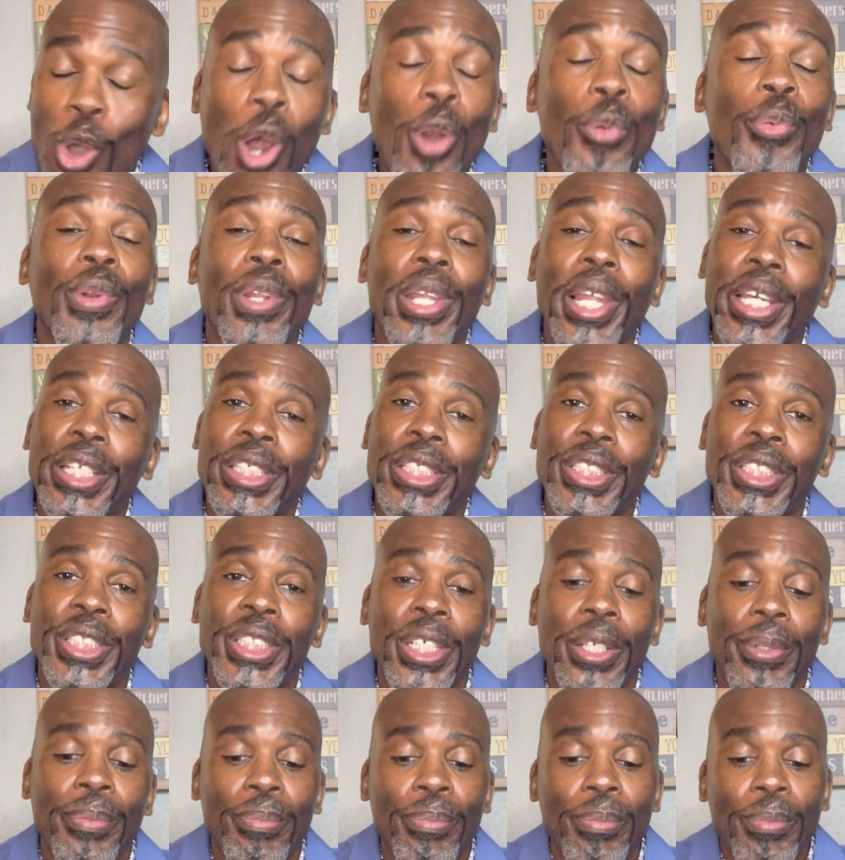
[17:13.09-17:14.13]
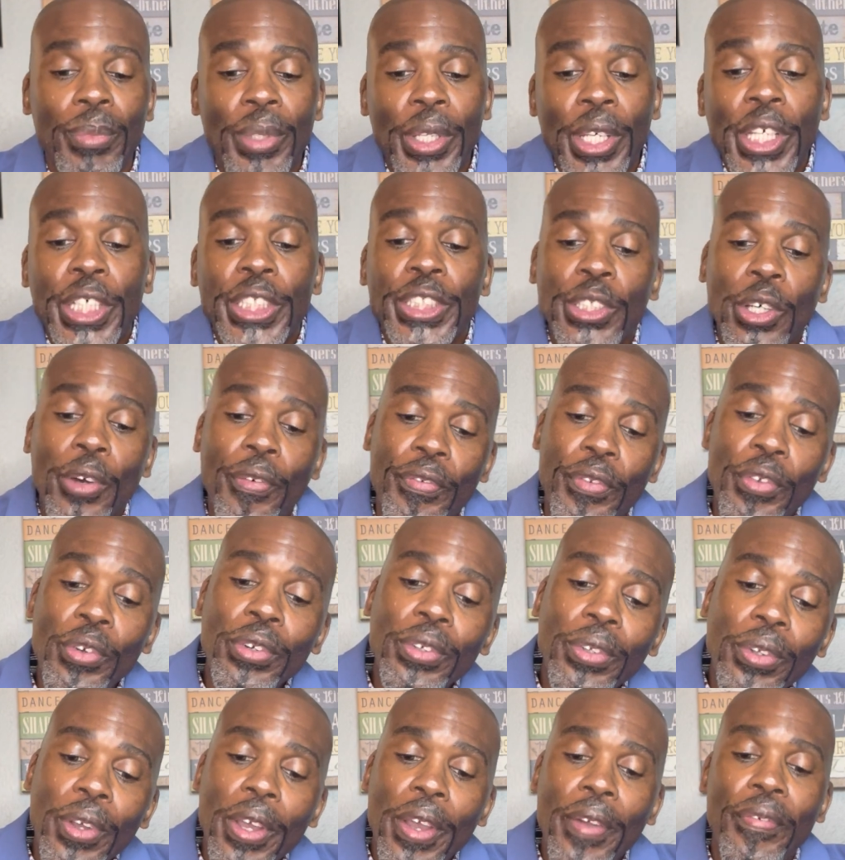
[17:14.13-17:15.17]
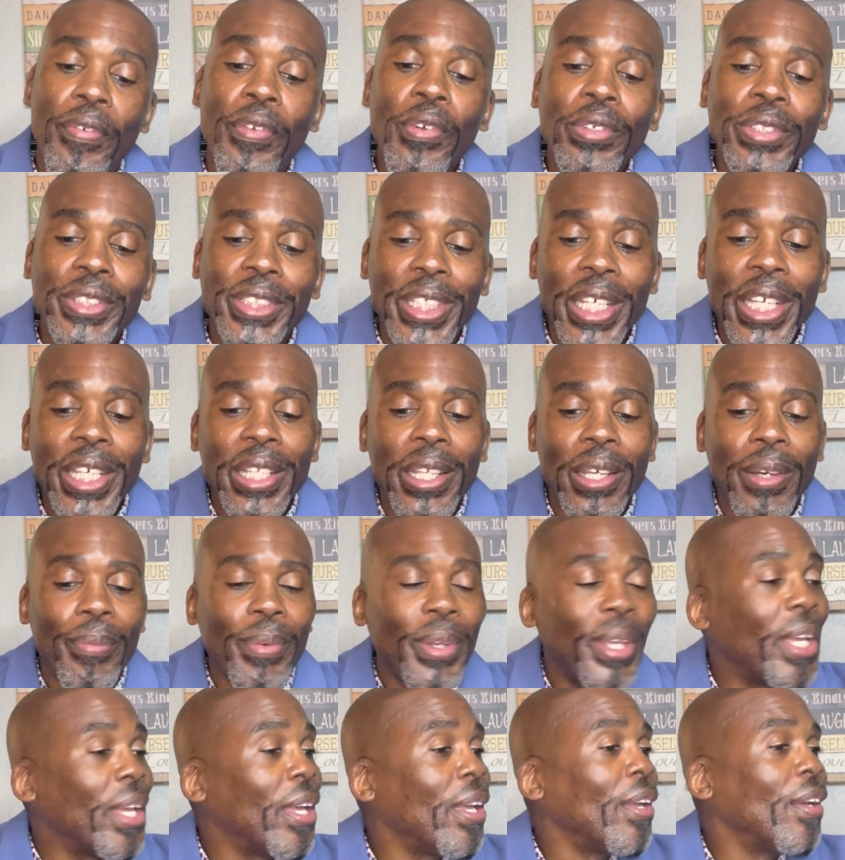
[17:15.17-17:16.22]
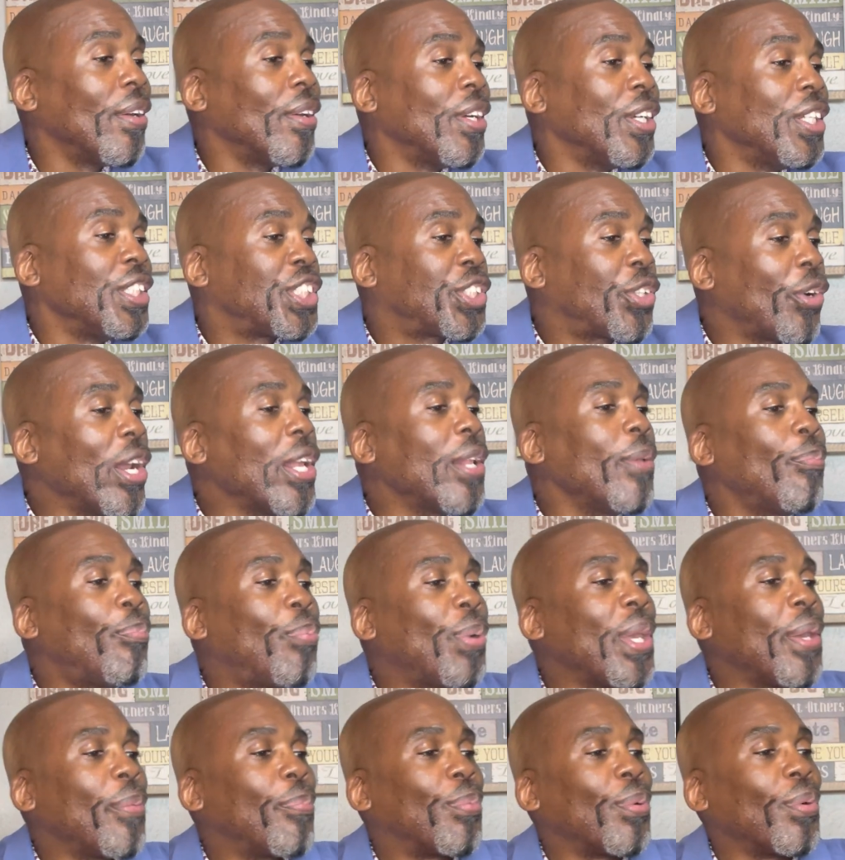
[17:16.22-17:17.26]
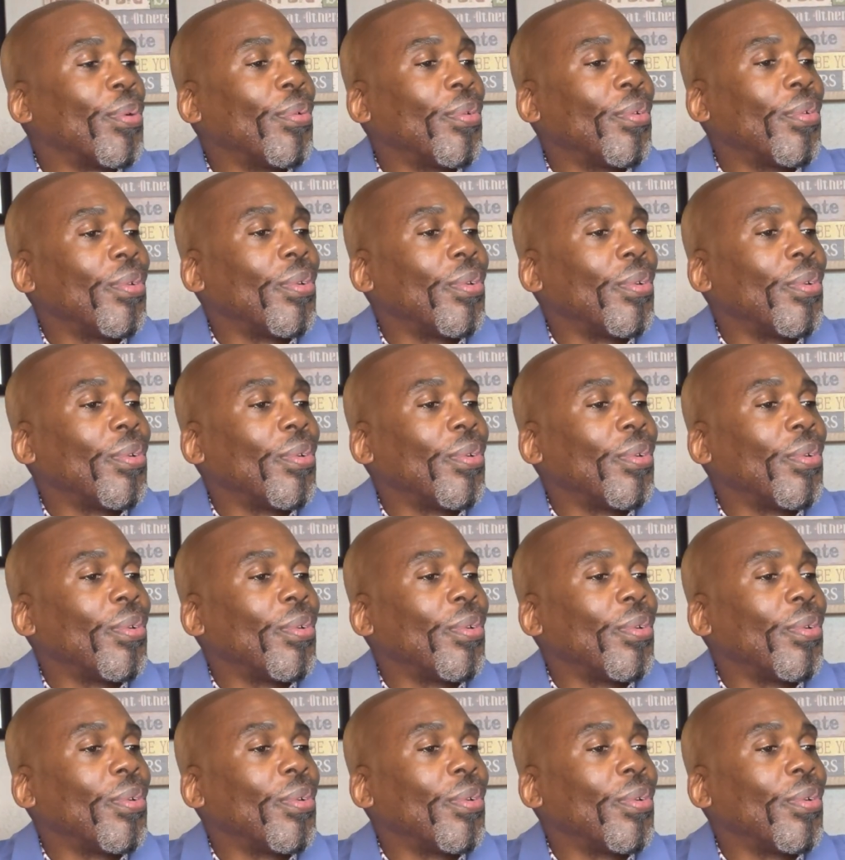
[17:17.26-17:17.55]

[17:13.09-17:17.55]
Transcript: relationship. So if you see them treating people